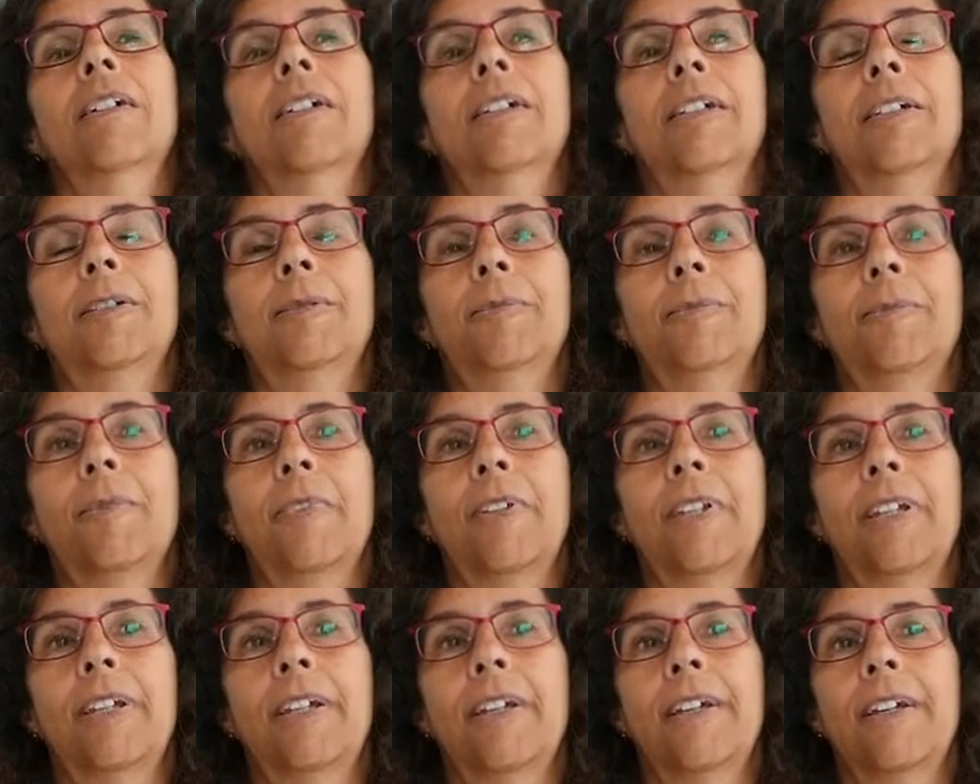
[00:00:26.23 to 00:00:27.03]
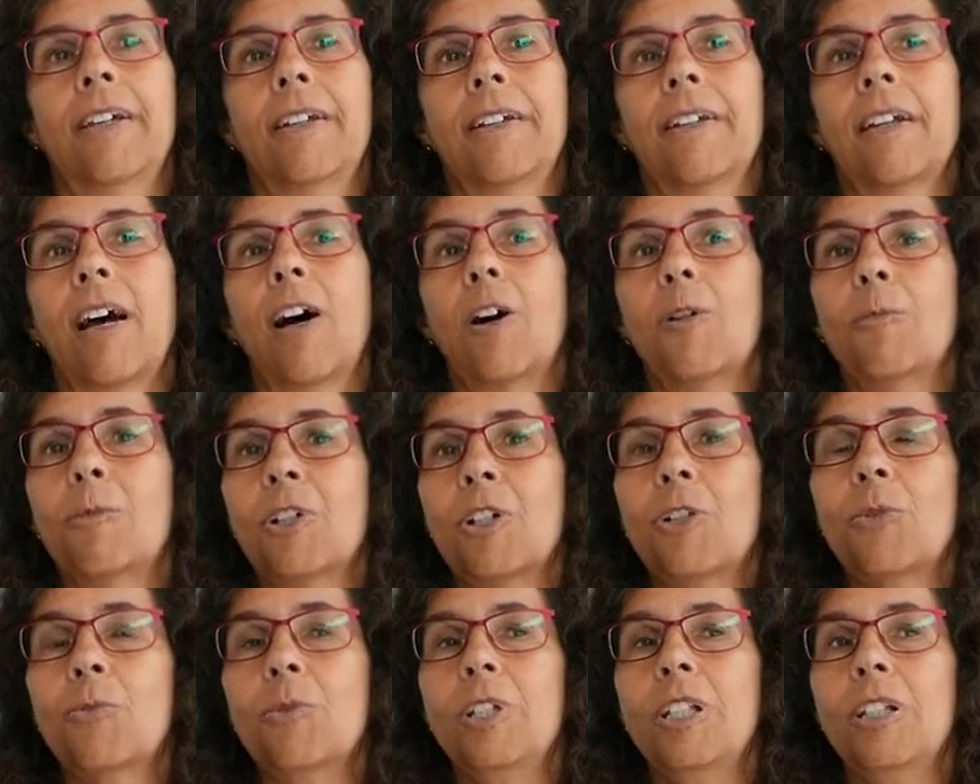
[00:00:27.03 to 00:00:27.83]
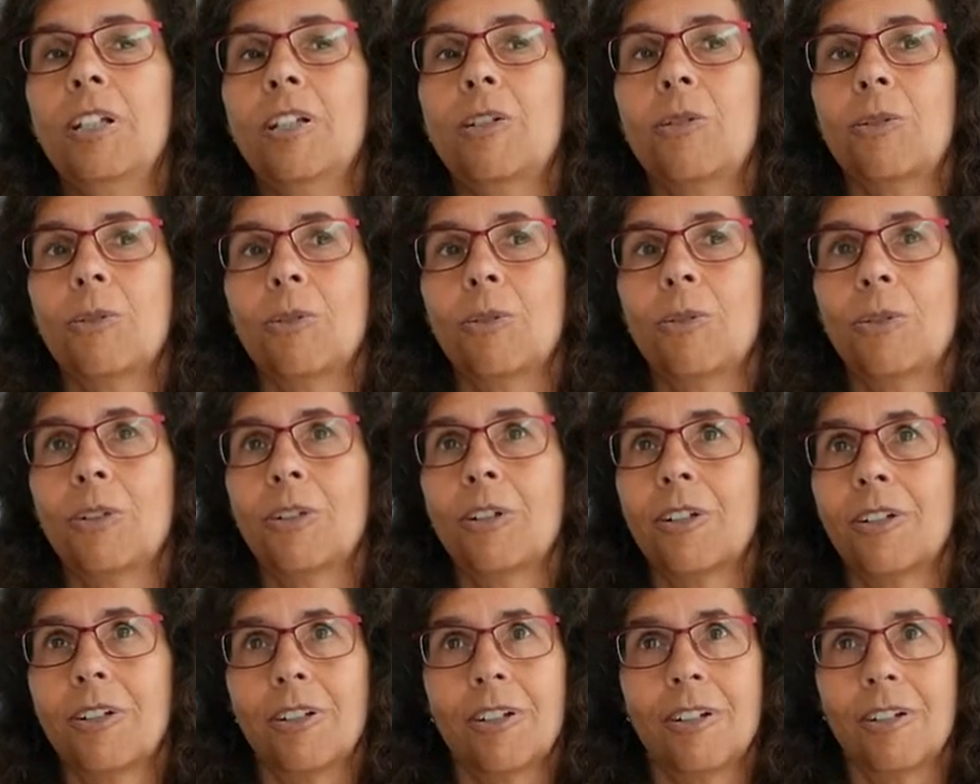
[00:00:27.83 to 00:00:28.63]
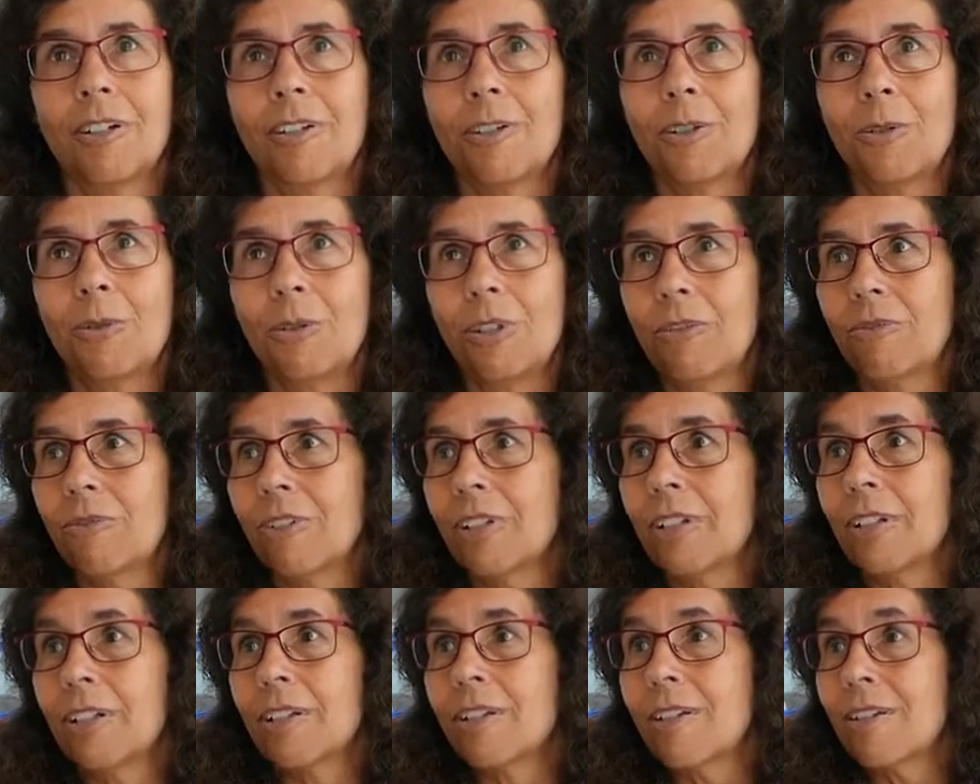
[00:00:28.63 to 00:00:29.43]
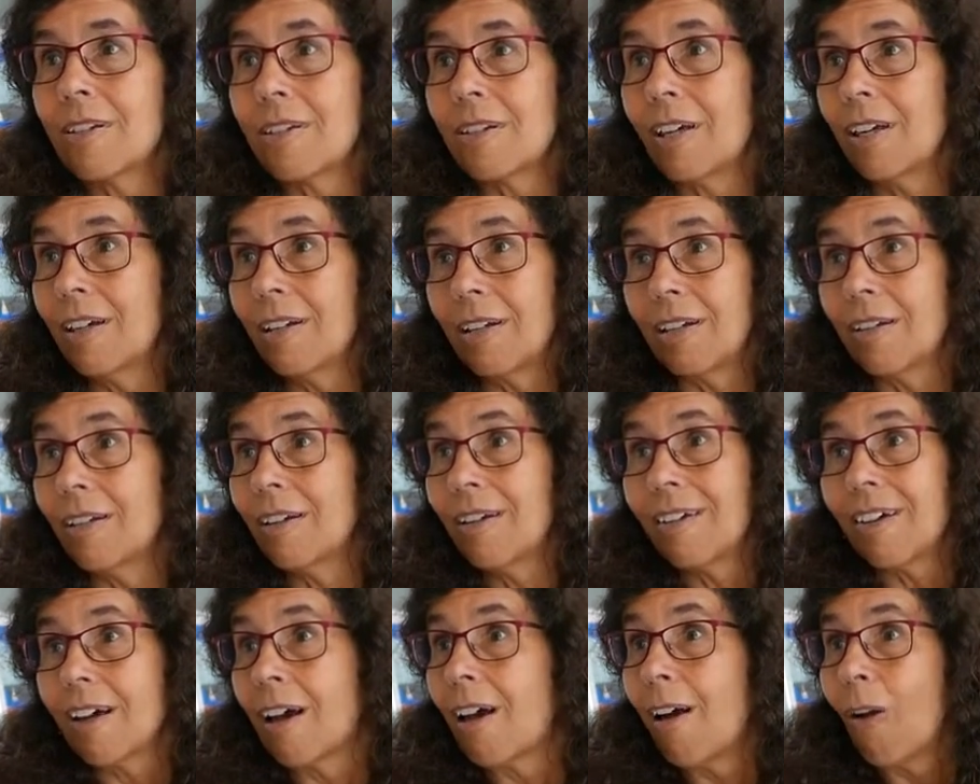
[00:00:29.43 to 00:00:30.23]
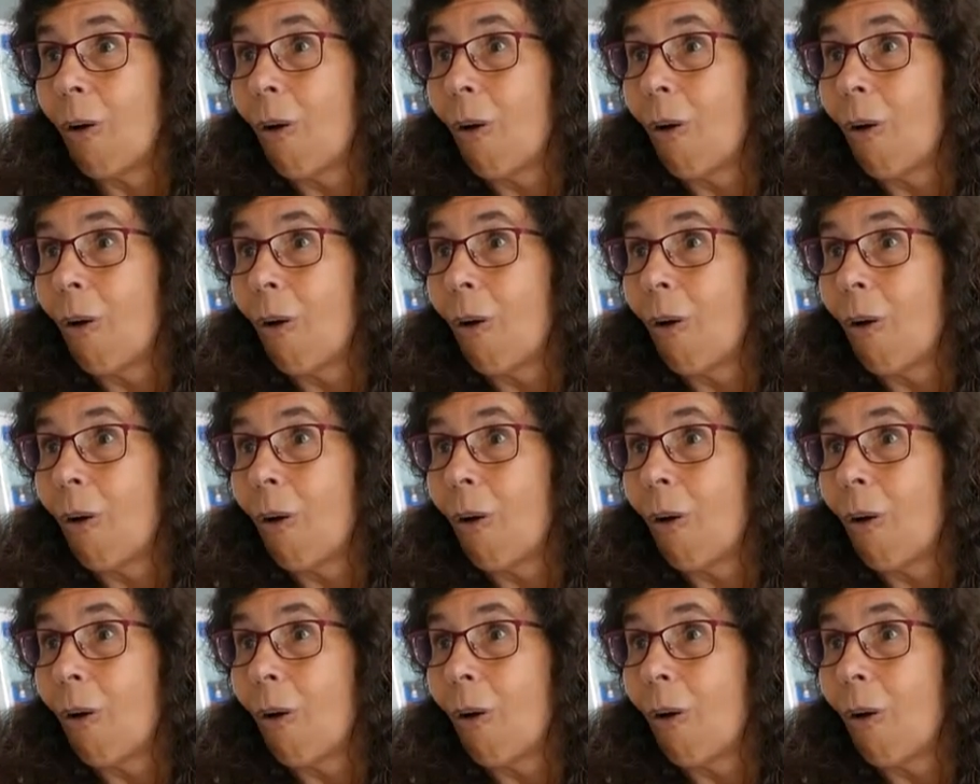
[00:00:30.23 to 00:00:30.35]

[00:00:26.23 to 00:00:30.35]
um, and how much we need to learn to even understand